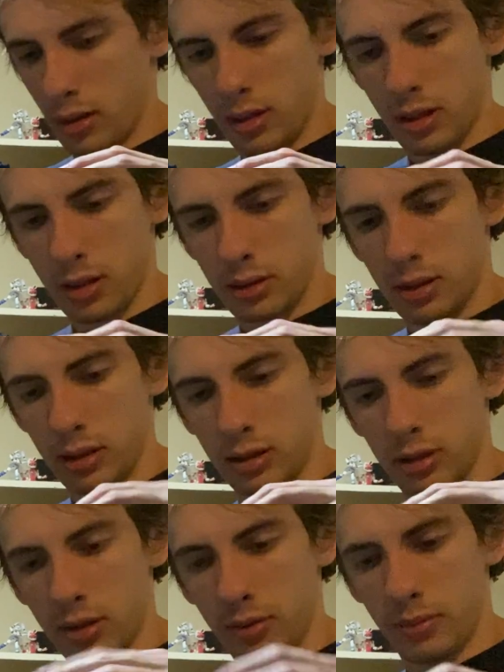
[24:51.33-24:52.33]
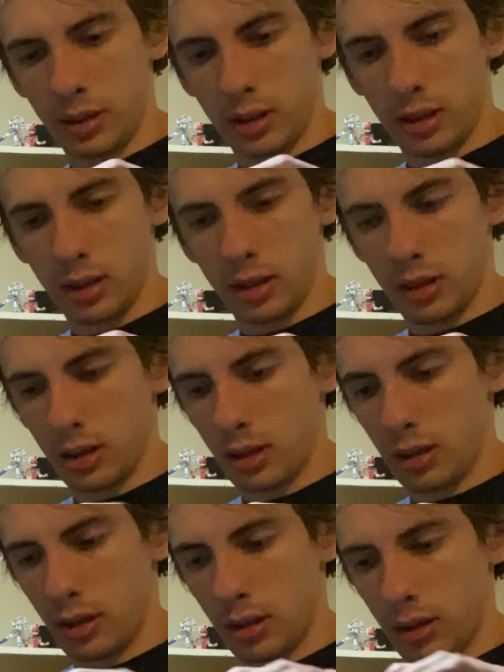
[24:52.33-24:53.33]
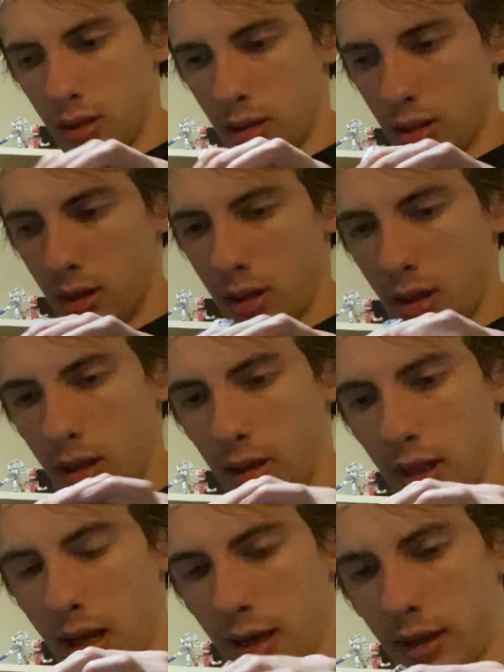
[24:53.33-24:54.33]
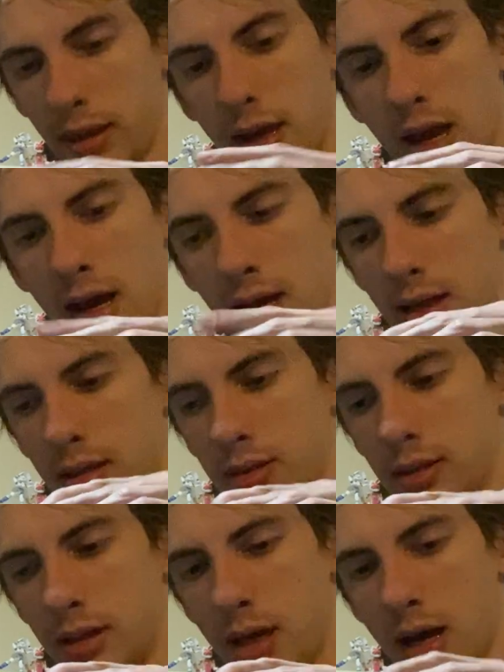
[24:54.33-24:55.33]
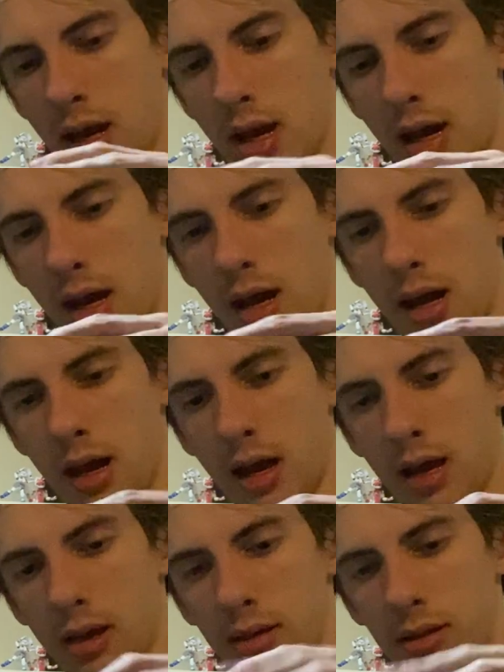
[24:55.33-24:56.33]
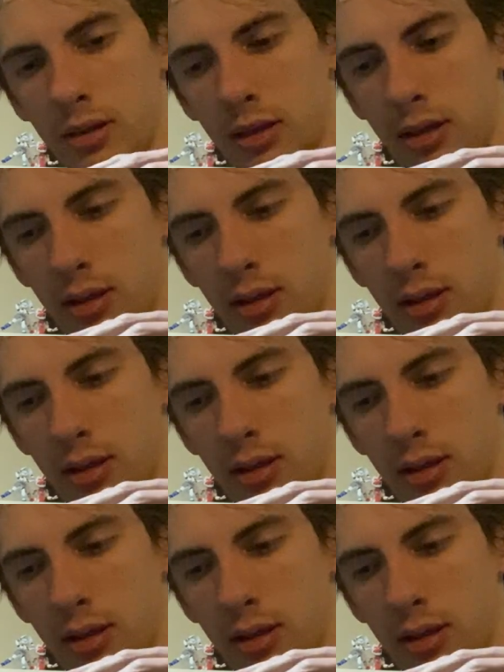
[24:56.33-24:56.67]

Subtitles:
This needs to be like this. Yes.